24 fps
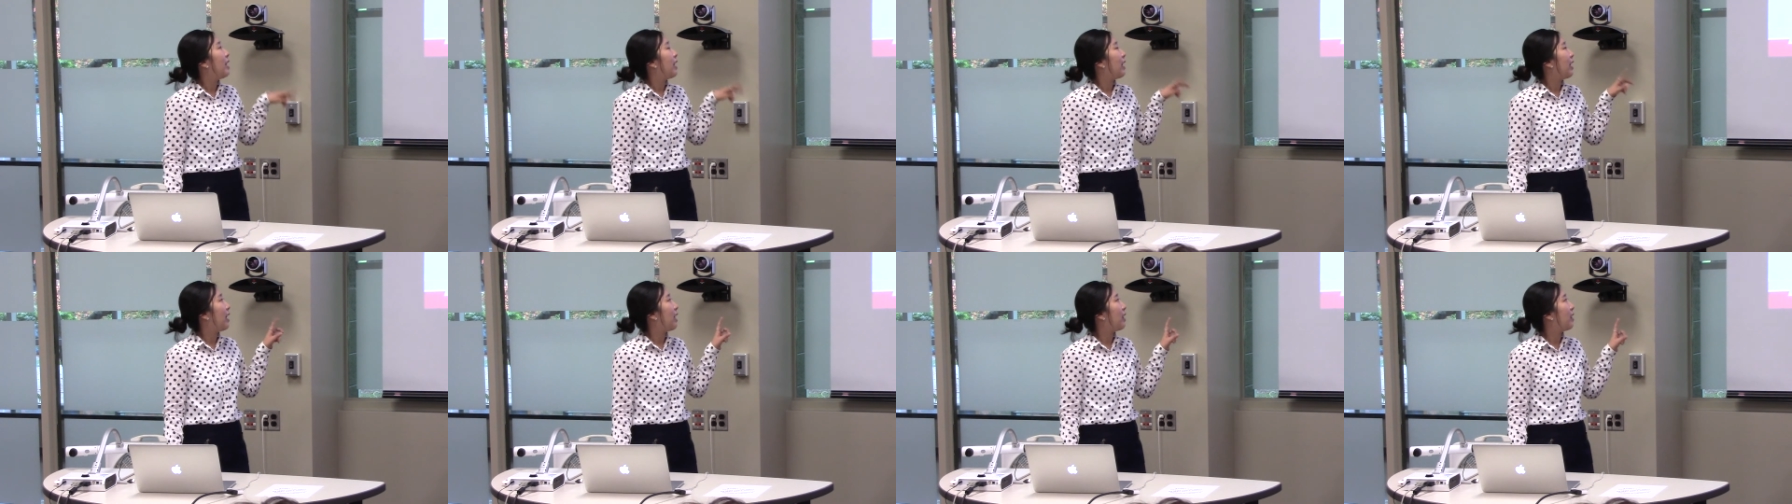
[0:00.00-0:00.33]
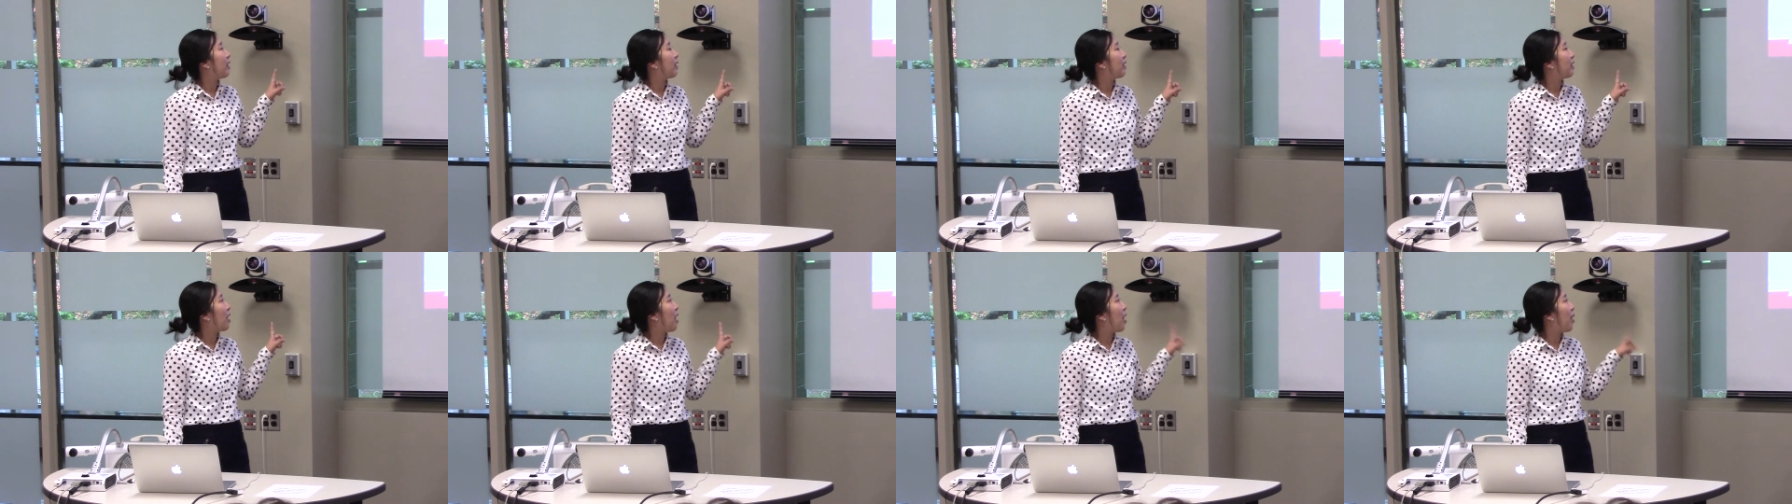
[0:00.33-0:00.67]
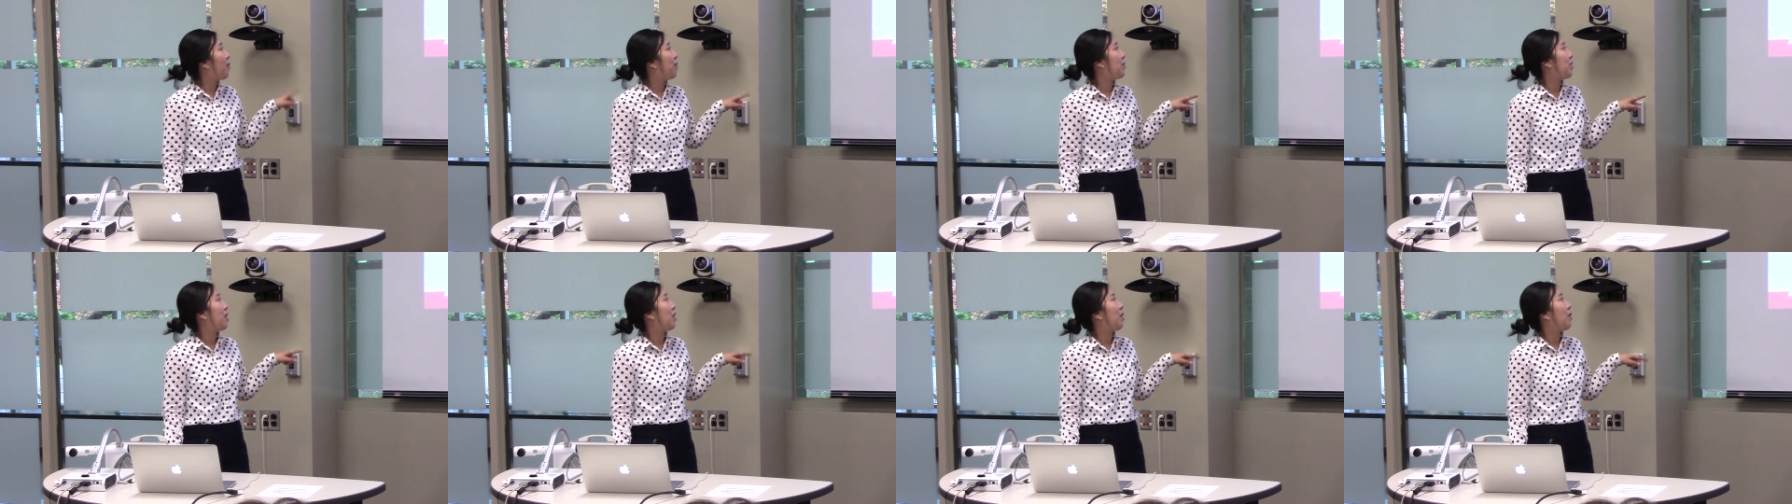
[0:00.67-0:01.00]
in
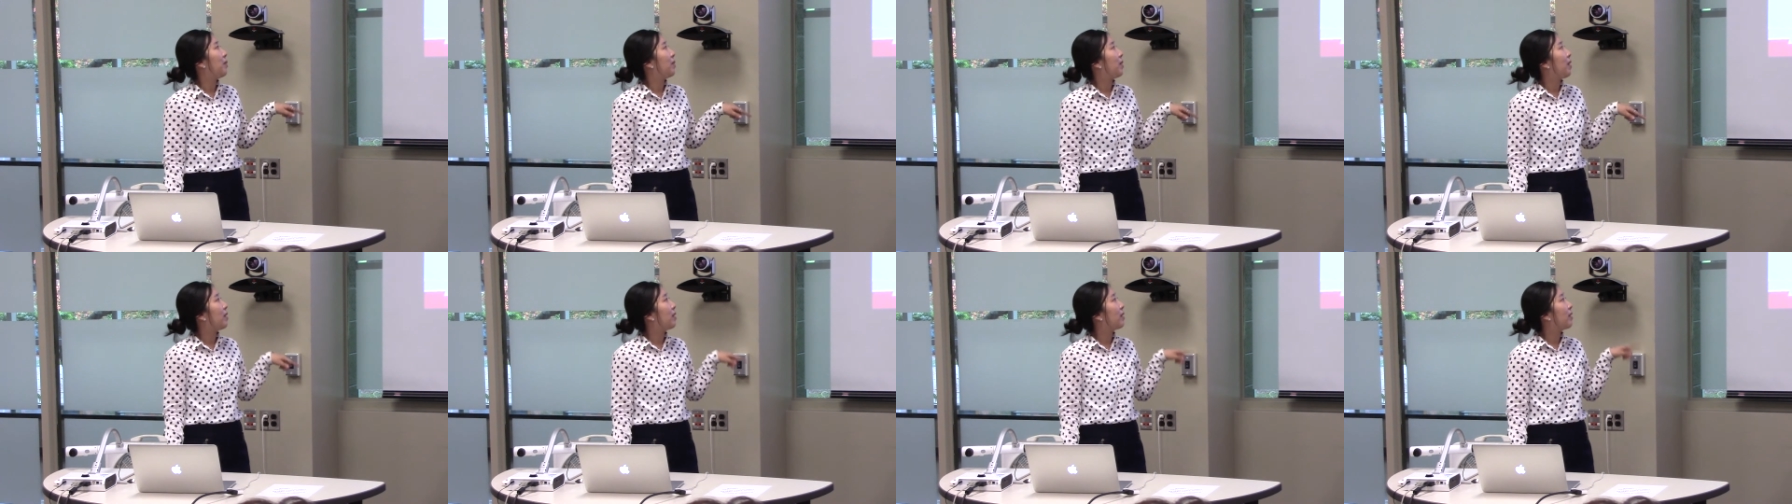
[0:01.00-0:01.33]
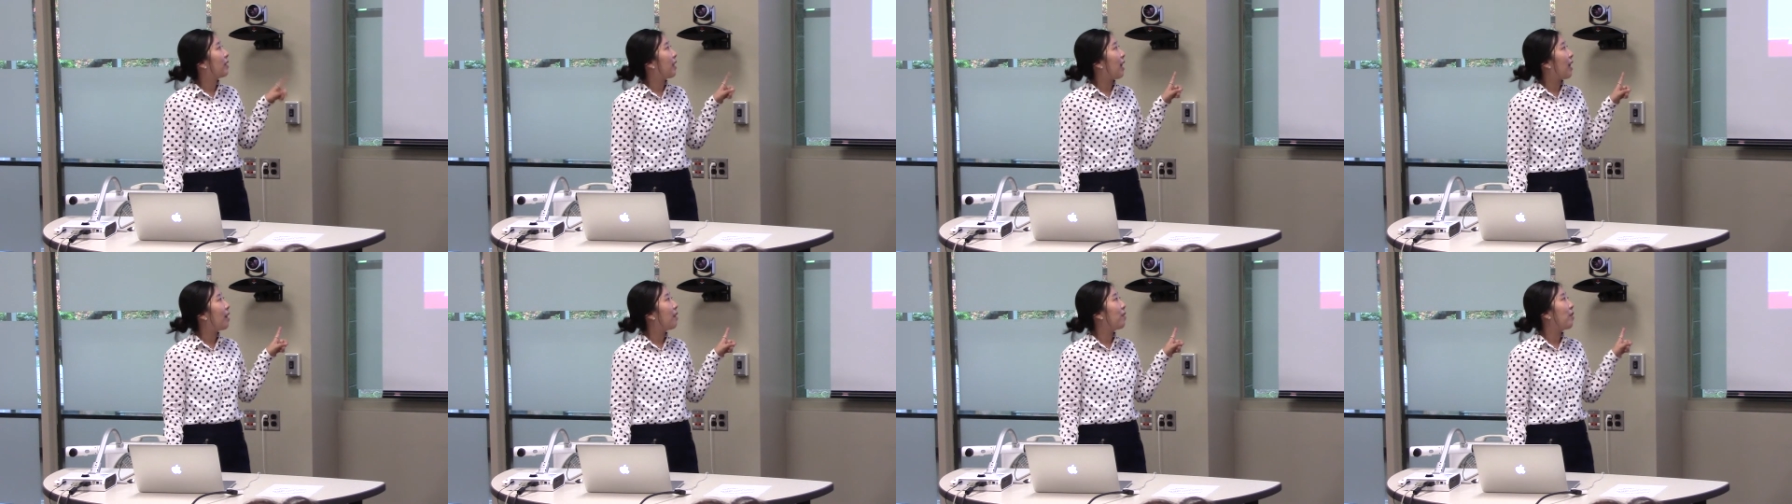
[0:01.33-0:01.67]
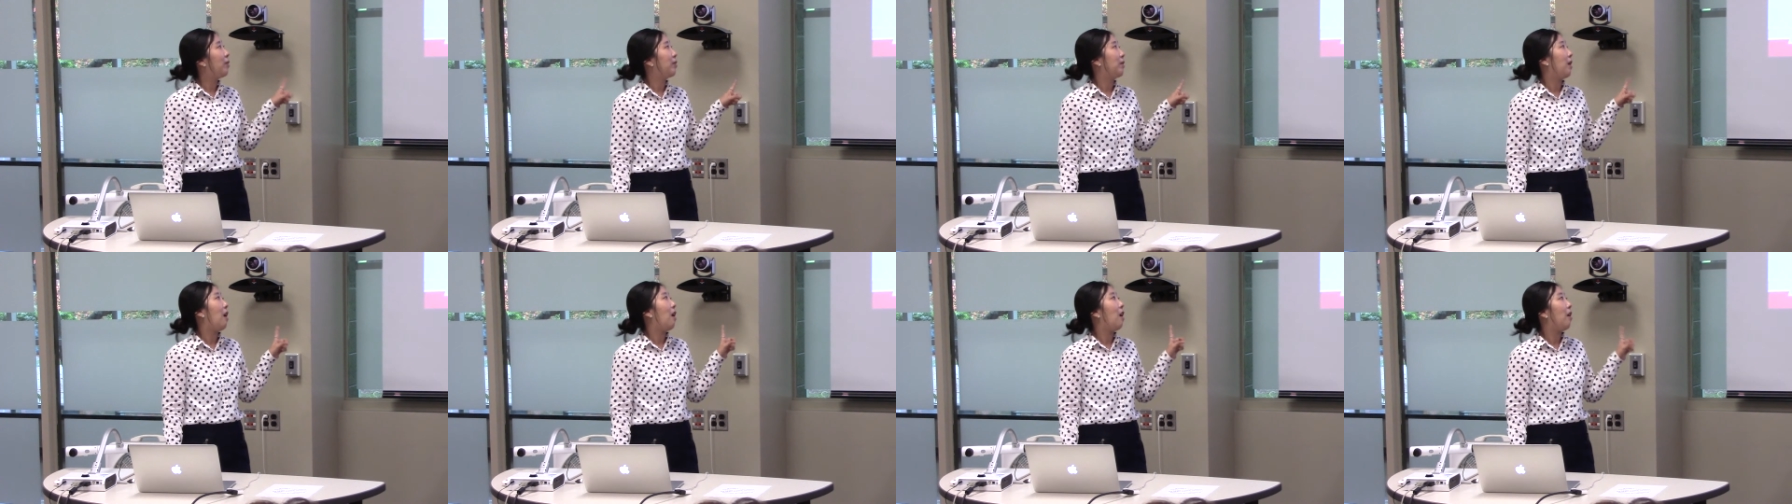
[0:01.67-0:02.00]
terms of the scale
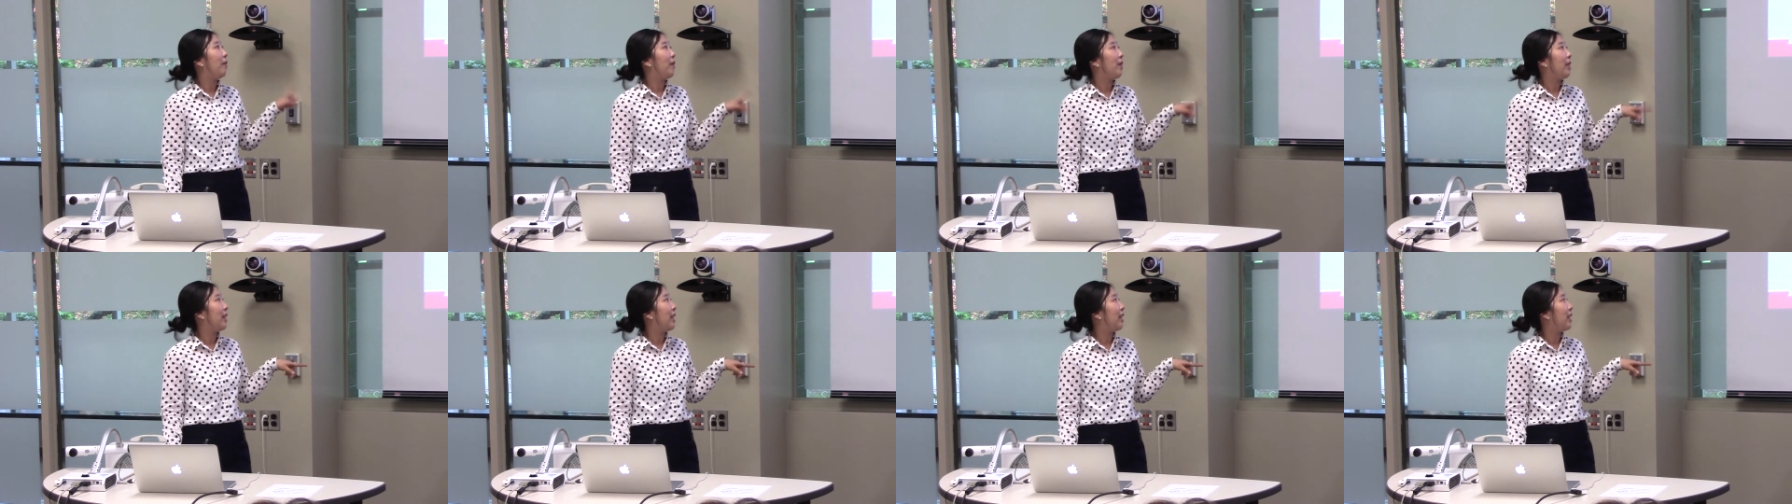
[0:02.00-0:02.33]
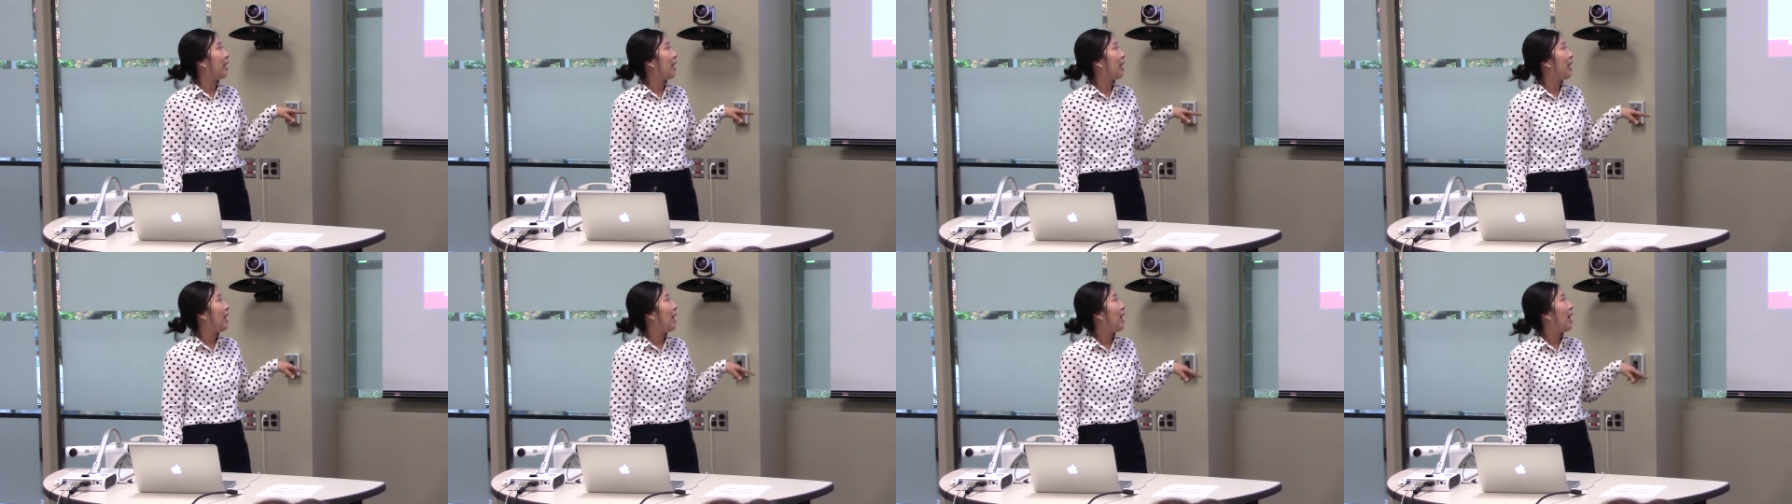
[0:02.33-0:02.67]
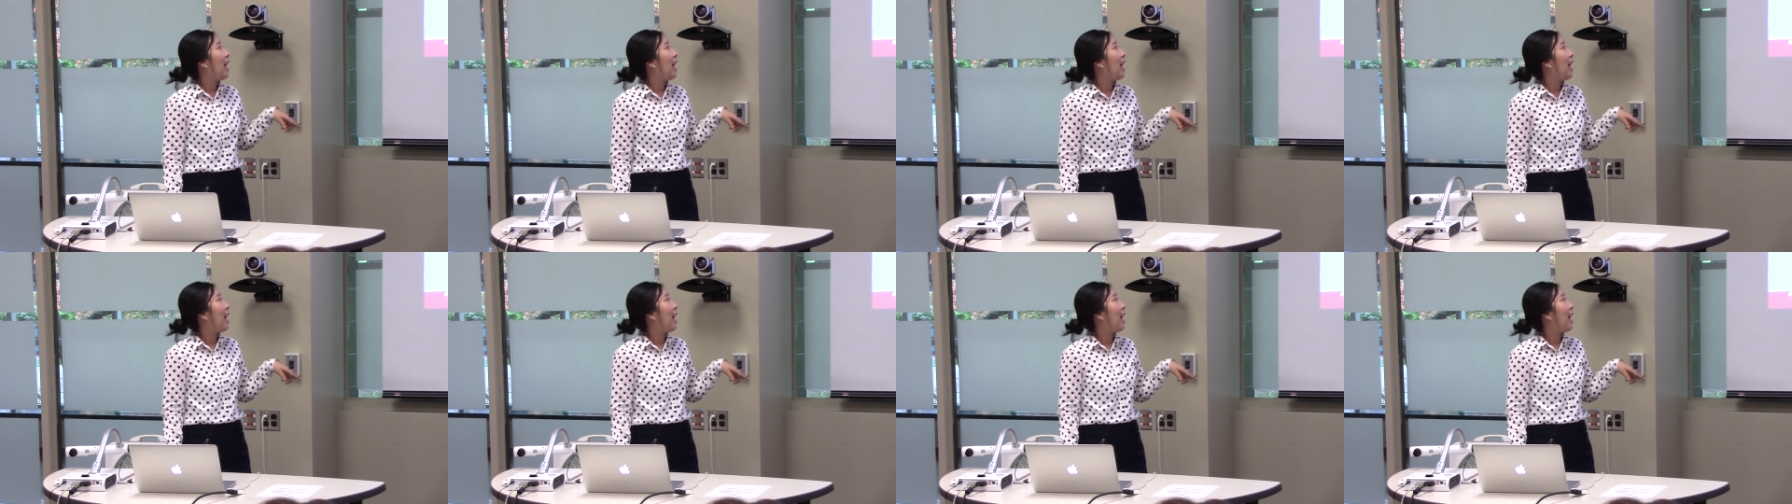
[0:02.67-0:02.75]
of the ability